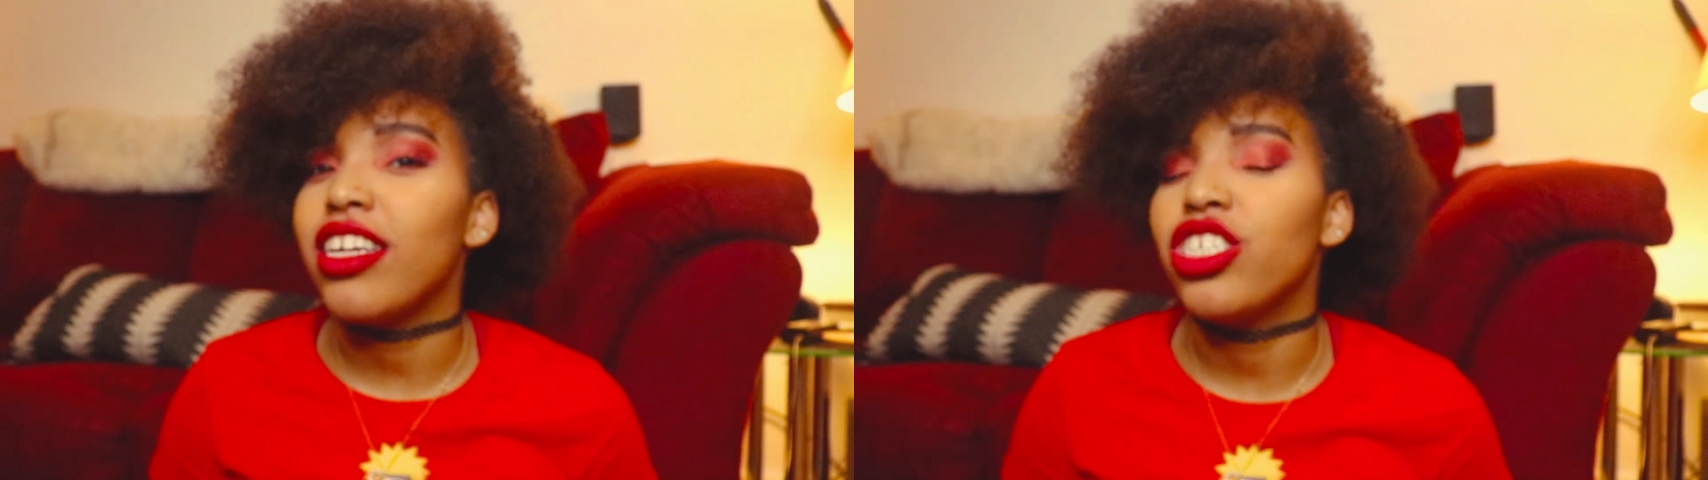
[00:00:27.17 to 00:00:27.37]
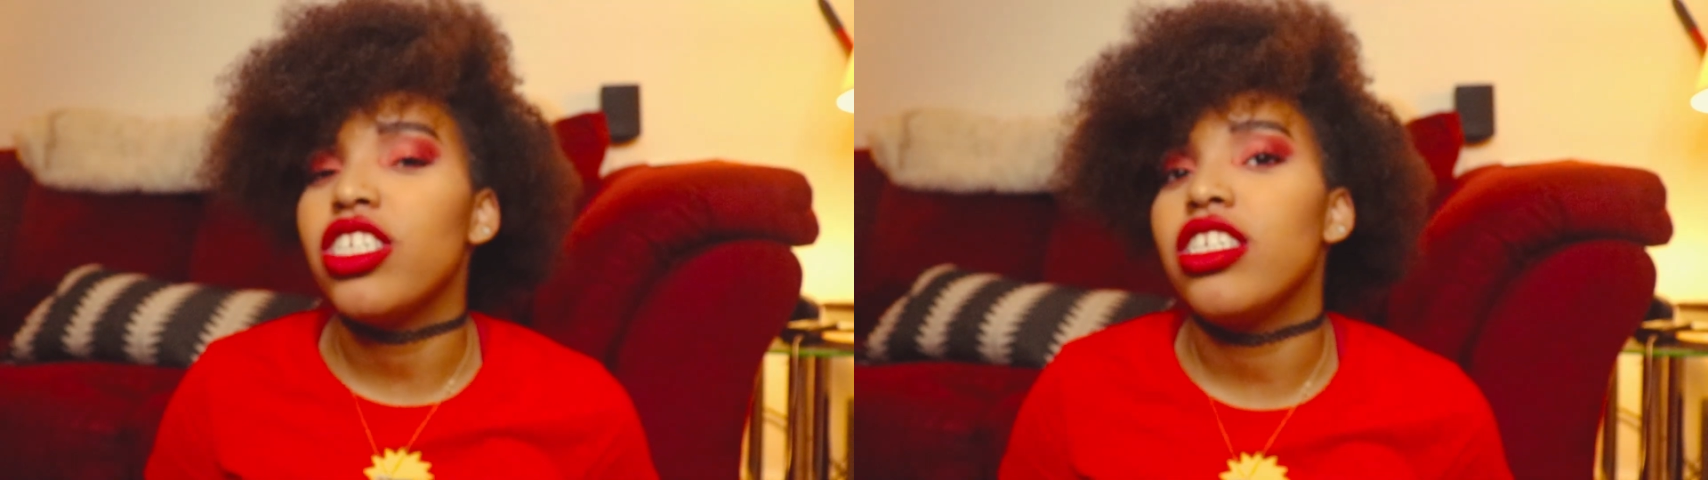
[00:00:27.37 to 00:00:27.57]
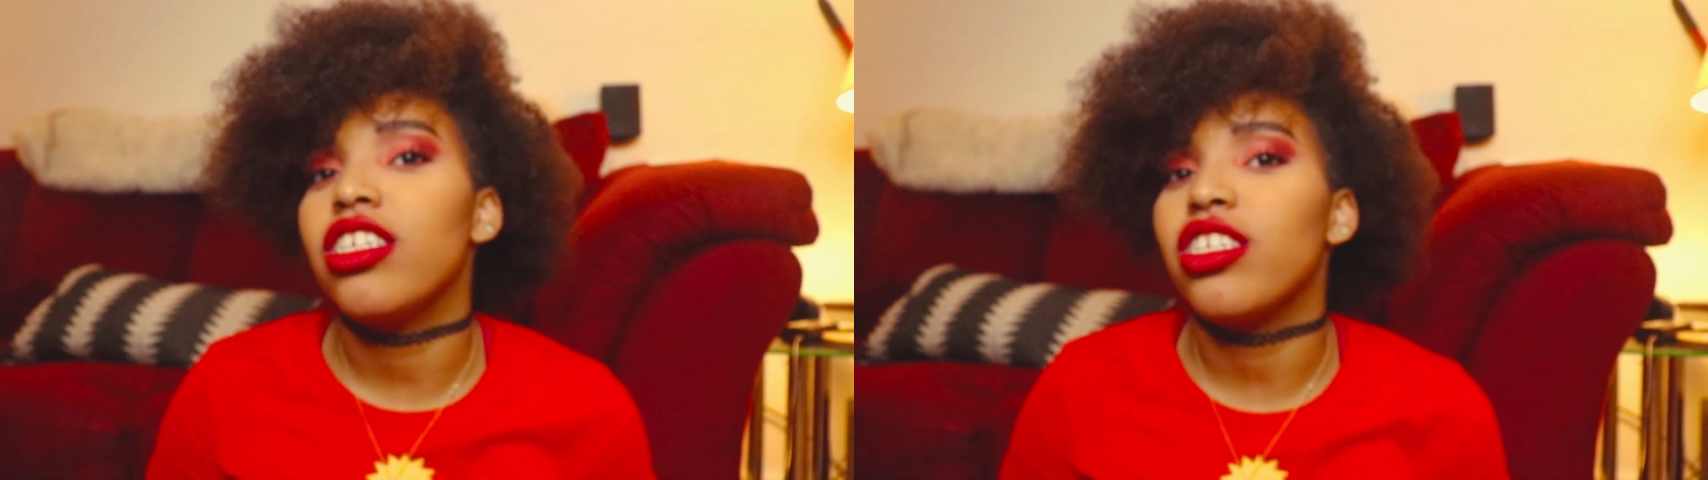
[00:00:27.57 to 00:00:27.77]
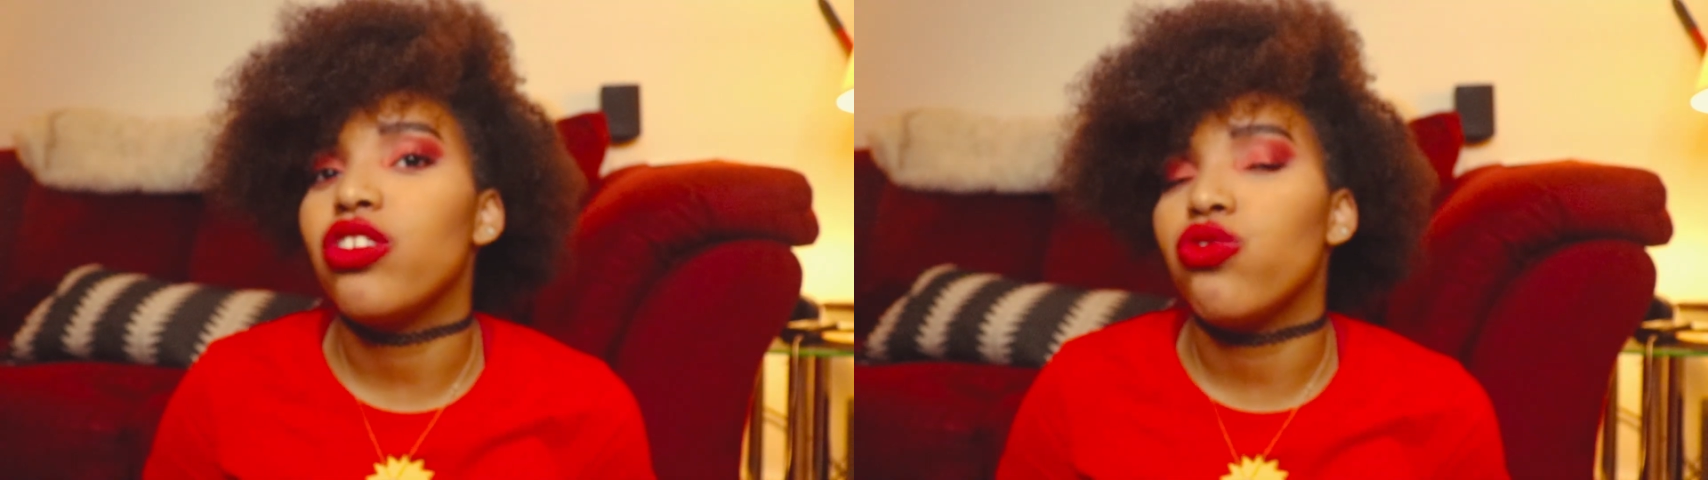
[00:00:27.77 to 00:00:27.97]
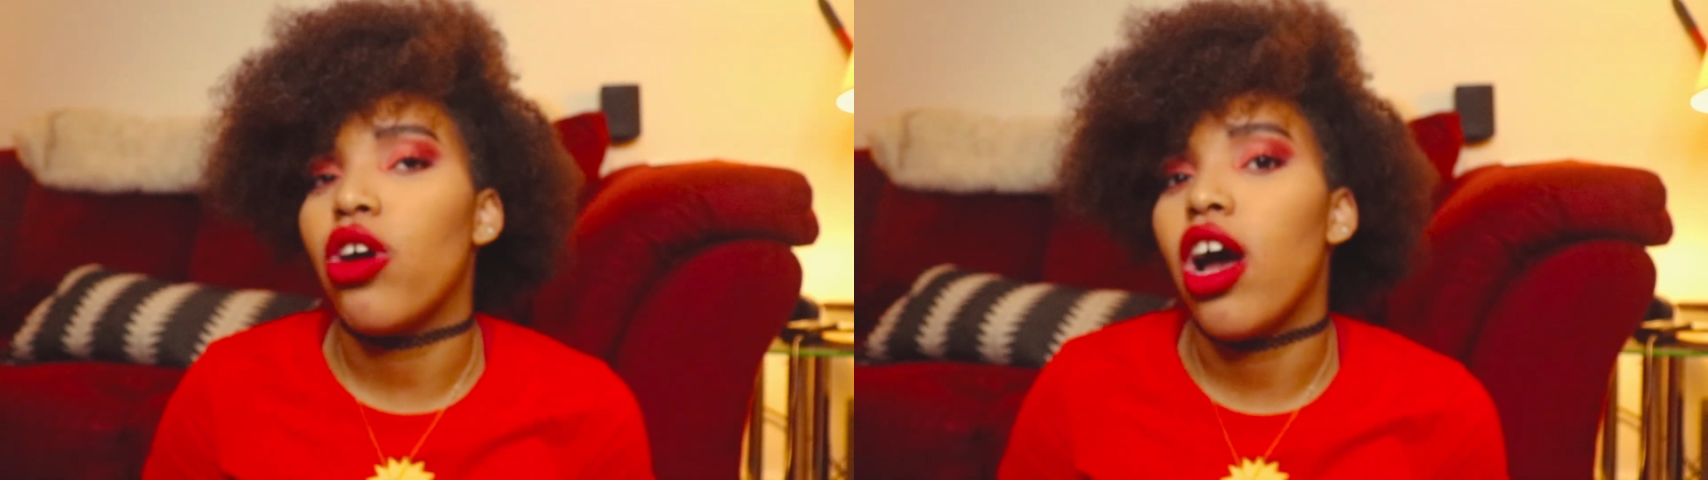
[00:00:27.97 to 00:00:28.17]
that she
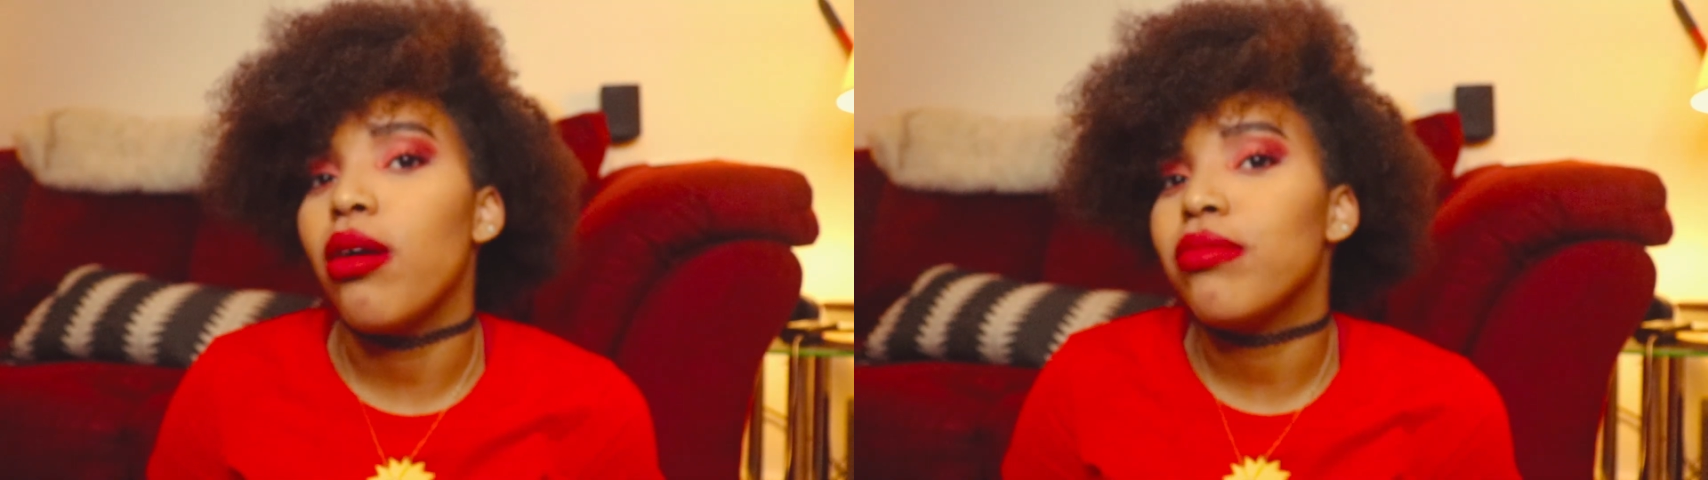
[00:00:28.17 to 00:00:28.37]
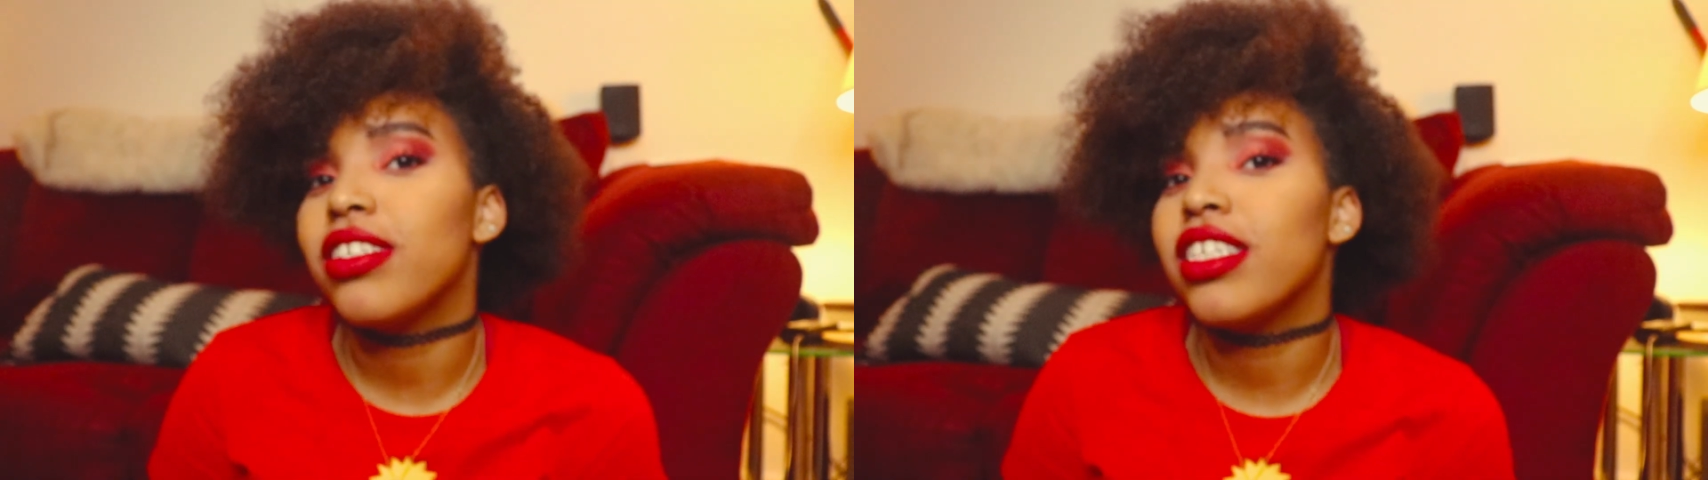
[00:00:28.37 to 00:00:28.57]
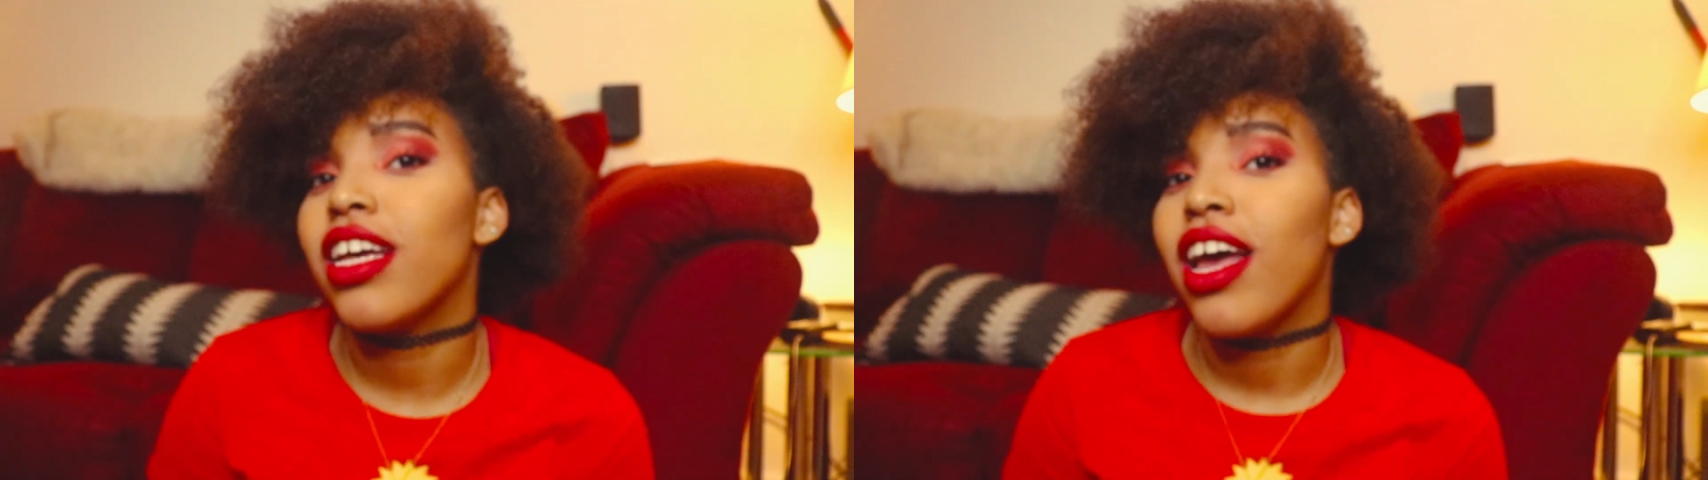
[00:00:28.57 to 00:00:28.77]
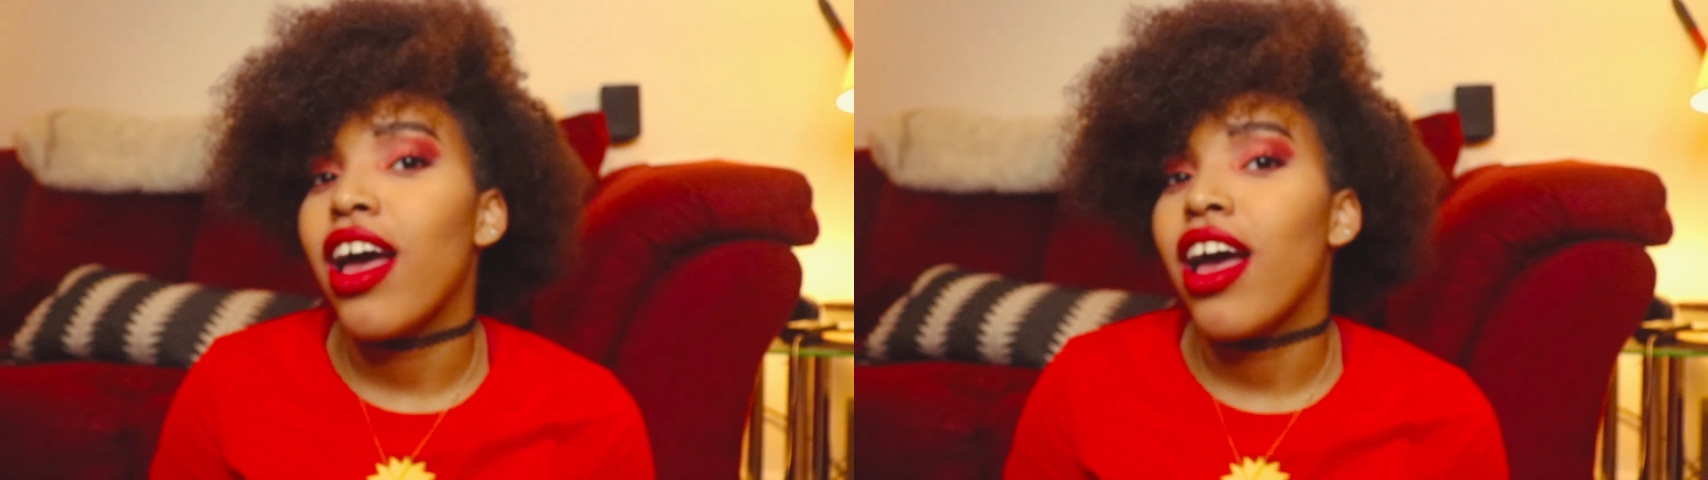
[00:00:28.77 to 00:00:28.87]
just dropped.